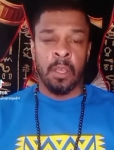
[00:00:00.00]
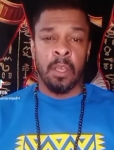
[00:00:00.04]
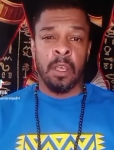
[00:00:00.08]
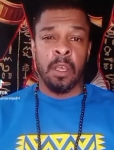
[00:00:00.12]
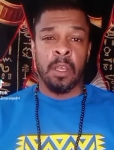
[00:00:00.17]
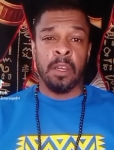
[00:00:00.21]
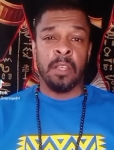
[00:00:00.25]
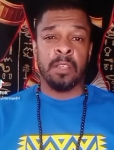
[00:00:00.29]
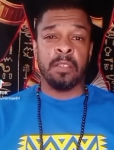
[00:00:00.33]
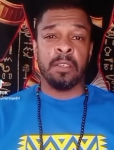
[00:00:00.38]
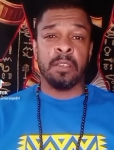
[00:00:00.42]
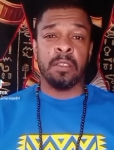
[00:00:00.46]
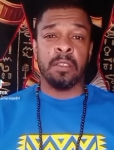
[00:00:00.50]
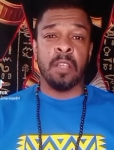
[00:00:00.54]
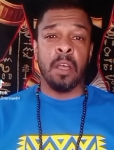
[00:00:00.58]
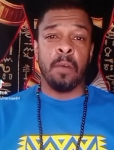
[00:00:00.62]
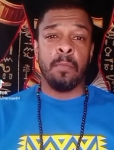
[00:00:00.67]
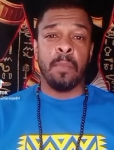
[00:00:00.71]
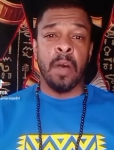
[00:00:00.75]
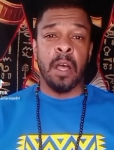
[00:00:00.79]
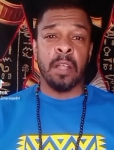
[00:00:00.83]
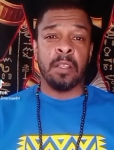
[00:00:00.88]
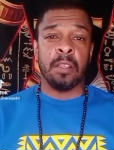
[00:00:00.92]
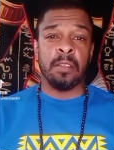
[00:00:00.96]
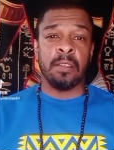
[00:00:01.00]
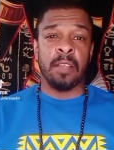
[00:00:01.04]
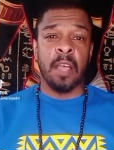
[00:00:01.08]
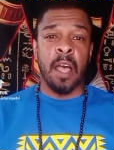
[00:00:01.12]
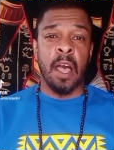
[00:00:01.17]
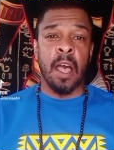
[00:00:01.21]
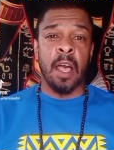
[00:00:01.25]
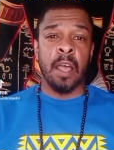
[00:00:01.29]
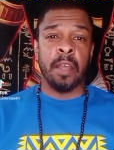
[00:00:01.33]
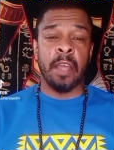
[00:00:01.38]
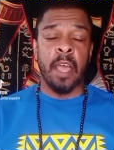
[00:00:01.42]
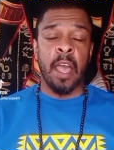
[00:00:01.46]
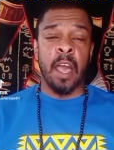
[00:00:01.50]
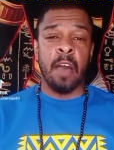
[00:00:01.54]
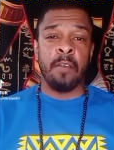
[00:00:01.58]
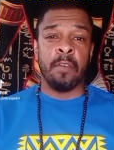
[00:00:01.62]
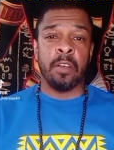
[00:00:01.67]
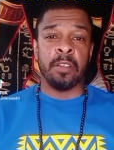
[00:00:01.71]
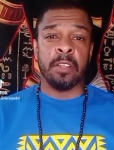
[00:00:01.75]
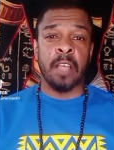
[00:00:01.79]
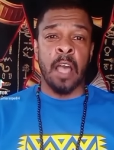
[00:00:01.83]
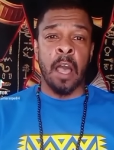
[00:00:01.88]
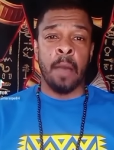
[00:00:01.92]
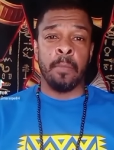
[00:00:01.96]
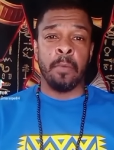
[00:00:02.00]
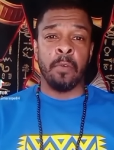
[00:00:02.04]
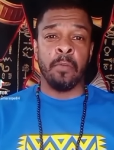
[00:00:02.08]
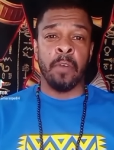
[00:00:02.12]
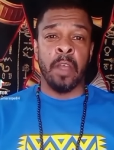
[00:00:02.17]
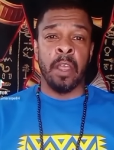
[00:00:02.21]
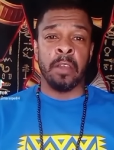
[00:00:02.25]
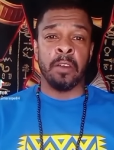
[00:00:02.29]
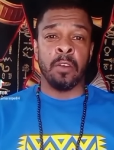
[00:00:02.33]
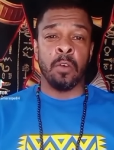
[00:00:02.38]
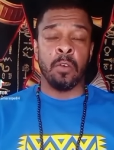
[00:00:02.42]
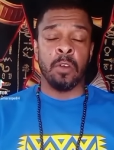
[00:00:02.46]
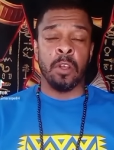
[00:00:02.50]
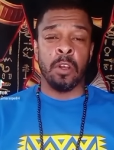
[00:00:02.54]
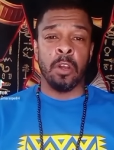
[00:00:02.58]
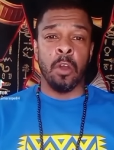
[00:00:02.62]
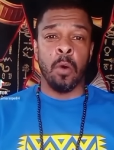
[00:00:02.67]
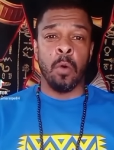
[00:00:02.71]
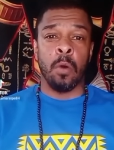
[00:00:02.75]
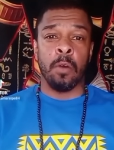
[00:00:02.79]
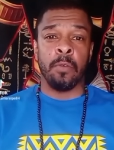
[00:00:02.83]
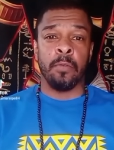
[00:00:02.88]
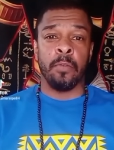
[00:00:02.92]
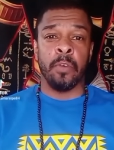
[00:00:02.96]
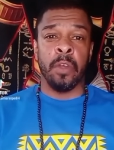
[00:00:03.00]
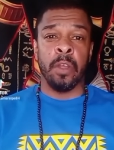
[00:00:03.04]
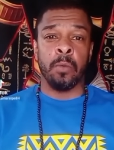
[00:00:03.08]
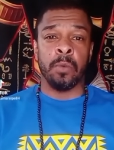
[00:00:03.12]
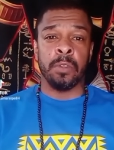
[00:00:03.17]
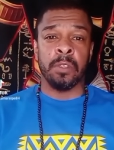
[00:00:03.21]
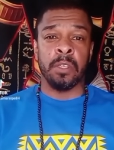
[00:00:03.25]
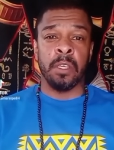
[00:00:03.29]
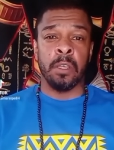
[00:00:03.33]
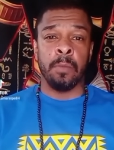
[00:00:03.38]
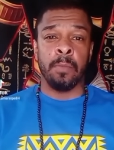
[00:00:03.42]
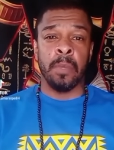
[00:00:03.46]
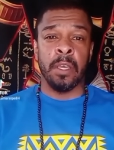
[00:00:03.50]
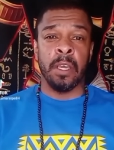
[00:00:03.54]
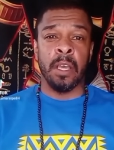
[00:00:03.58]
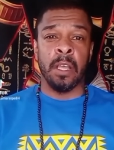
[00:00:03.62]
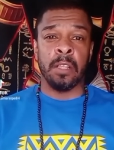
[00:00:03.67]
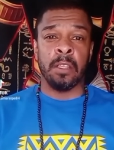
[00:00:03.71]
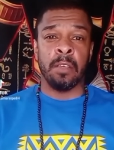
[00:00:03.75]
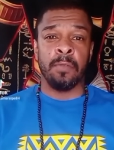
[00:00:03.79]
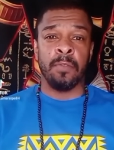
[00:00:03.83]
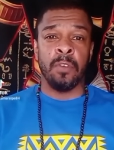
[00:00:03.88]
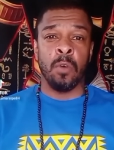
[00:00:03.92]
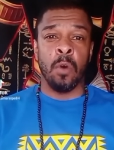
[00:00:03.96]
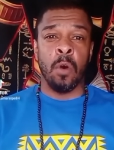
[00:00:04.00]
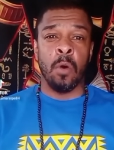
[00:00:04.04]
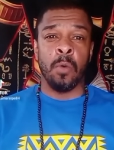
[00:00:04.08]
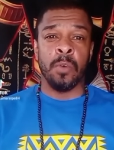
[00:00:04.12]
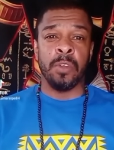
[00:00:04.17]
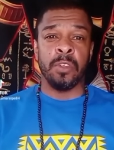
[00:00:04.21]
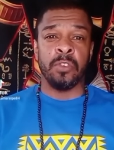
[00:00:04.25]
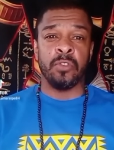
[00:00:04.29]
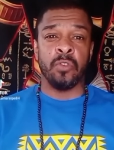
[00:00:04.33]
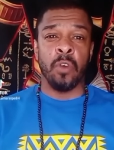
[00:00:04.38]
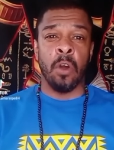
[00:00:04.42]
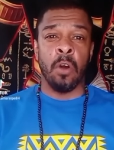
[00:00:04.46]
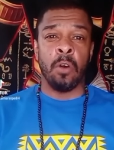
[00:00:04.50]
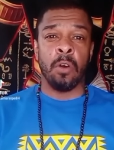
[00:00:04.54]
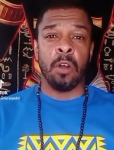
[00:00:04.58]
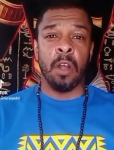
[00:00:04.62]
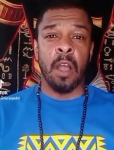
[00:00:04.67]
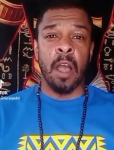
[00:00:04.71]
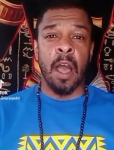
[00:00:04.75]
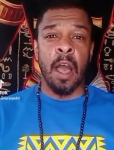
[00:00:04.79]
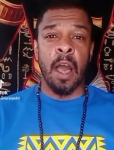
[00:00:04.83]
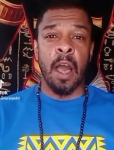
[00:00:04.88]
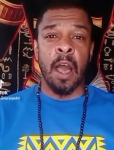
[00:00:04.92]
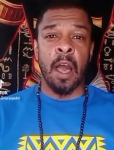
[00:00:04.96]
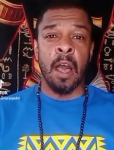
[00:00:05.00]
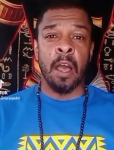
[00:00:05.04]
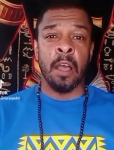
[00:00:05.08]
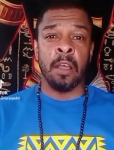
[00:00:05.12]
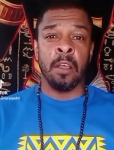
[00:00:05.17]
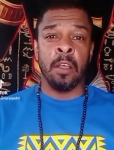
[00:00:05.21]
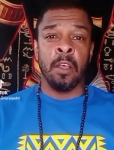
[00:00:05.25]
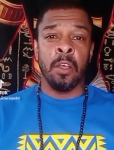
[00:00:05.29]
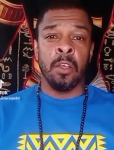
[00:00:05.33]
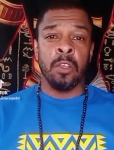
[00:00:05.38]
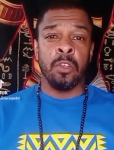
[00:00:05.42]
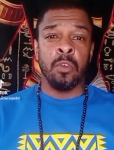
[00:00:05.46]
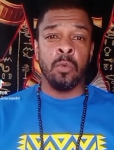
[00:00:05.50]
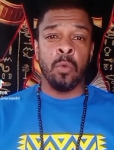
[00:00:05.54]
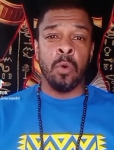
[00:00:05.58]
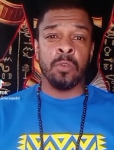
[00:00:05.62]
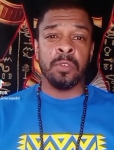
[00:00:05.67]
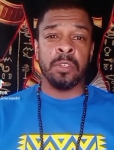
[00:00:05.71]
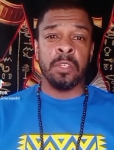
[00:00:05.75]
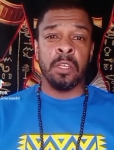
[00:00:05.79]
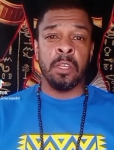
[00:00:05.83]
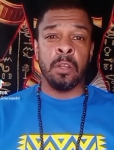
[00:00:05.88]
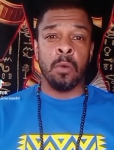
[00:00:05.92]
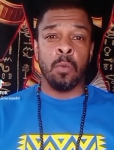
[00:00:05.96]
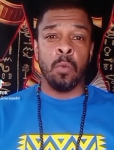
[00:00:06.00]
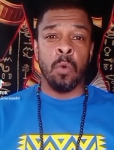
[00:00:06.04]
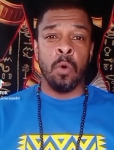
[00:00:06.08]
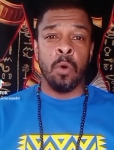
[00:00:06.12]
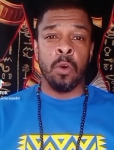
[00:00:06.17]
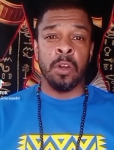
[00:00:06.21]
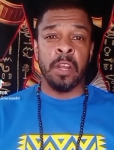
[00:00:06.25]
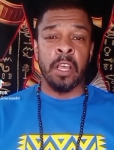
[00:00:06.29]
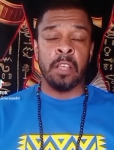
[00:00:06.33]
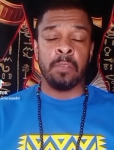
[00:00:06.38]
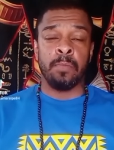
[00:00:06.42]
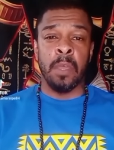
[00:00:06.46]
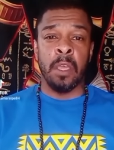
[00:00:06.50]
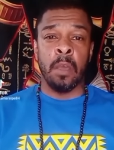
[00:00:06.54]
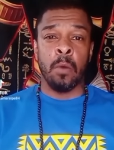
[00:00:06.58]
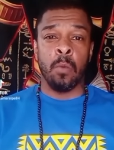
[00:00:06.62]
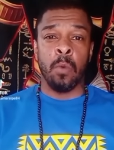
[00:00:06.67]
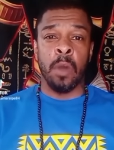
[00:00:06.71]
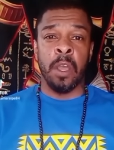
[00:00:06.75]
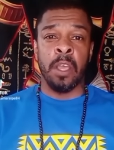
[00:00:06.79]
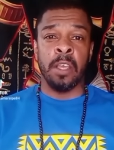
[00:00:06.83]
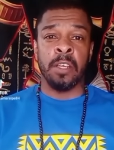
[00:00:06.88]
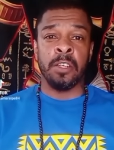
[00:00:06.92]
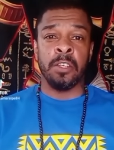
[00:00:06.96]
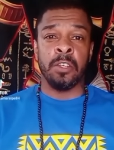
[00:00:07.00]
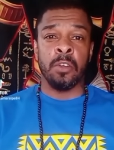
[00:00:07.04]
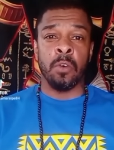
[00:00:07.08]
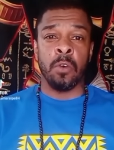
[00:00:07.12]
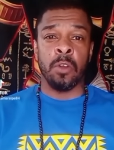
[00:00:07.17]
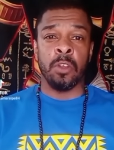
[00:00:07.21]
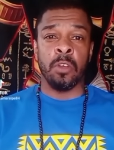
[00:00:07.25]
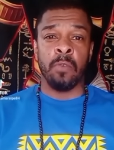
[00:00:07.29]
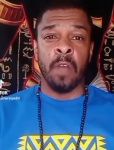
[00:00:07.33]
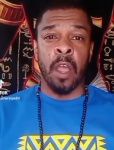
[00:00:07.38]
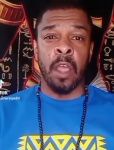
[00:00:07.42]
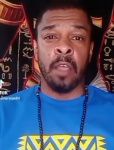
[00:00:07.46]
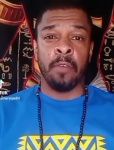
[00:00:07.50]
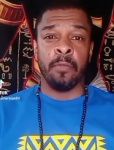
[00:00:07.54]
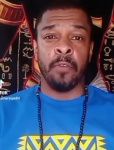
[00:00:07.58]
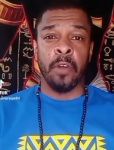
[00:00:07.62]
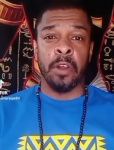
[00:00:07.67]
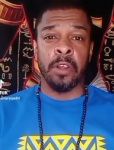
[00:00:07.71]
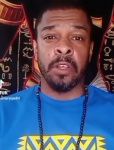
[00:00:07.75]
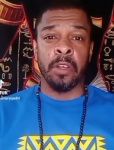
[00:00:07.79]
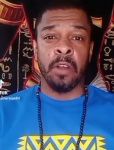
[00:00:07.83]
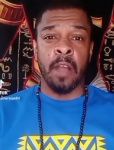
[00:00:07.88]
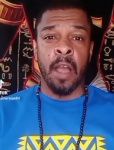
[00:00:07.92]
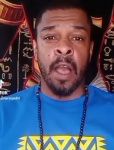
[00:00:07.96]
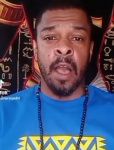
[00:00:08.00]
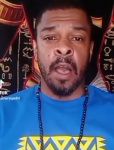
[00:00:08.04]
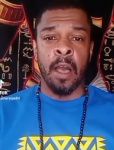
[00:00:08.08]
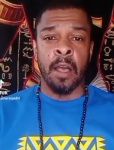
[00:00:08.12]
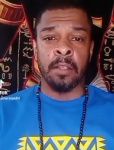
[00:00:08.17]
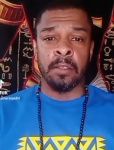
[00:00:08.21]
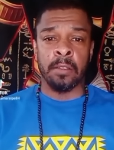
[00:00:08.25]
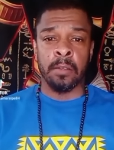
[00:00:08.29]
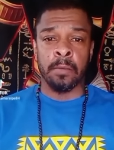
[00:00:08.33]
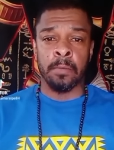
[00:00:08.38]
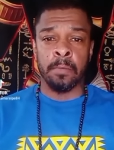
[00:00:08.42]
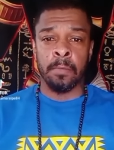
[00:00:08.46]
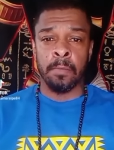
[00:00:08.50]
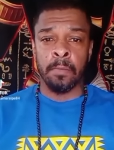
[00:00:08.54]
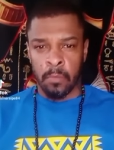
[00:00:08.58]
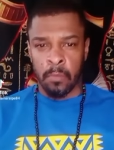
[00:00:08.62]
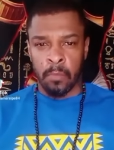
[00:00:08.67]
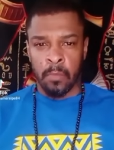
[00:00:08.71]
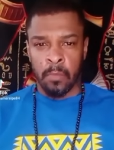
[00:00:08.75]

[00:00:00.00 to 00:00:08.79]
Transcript: And this is done by design to have us operating on a lower frequency because if you only drunk or high, you won't see the war that's being waged on you right in front of your eyes.